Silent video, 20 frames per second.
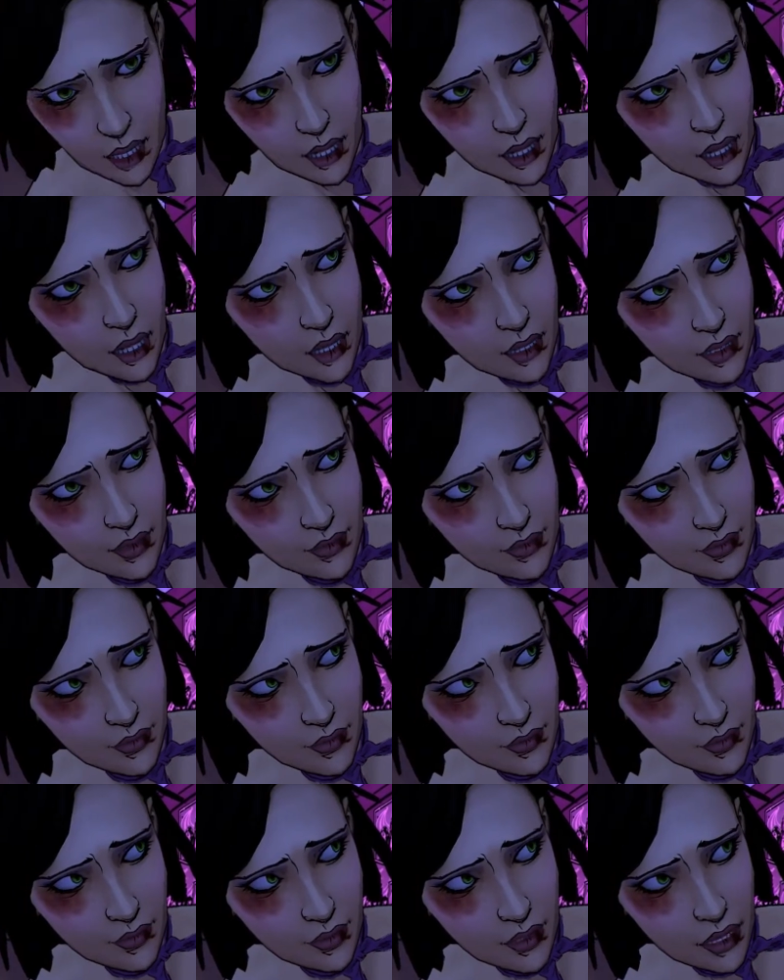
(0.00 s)

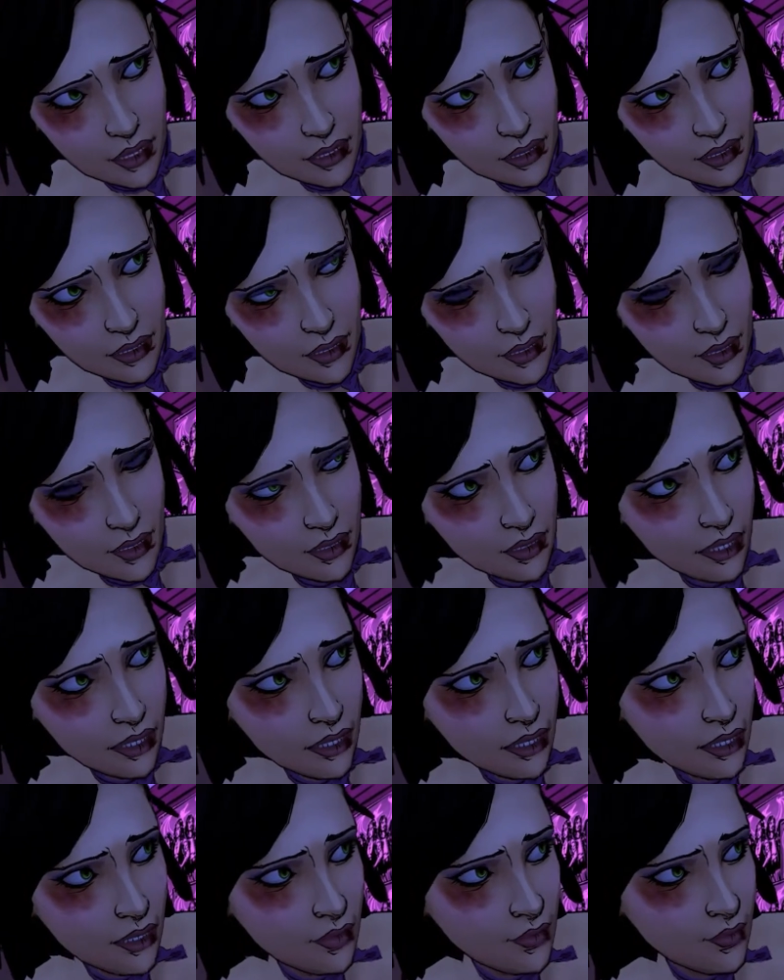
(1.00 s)
eyes and the
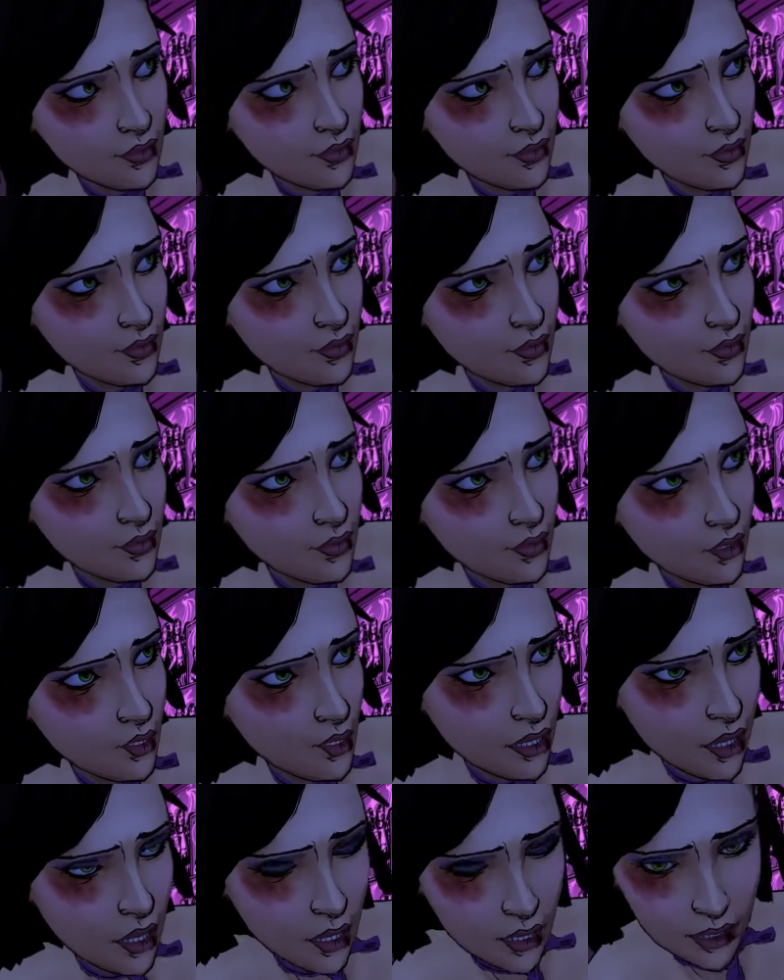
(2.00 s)
teeth.
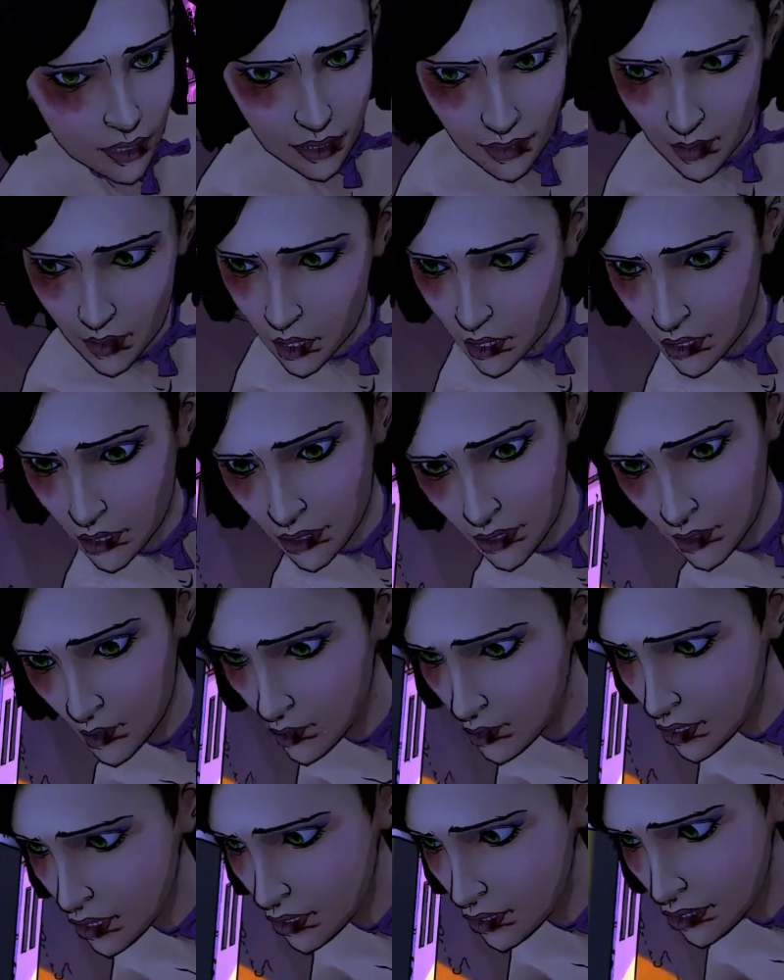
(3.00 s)
You're not really supposed to
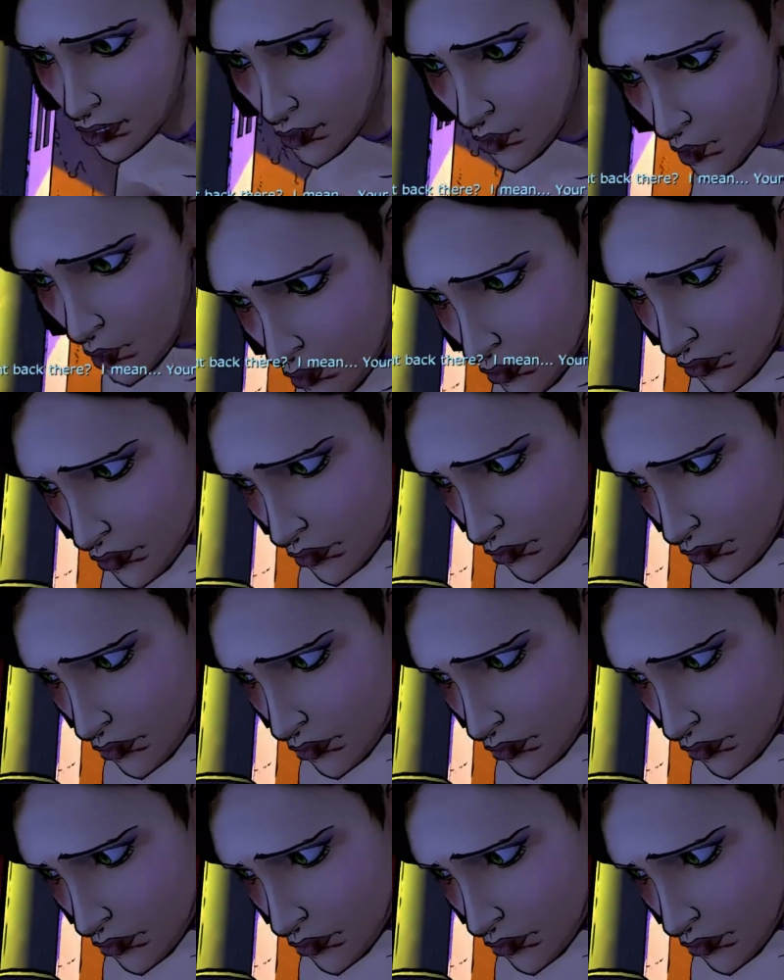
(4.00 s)
do that, are you?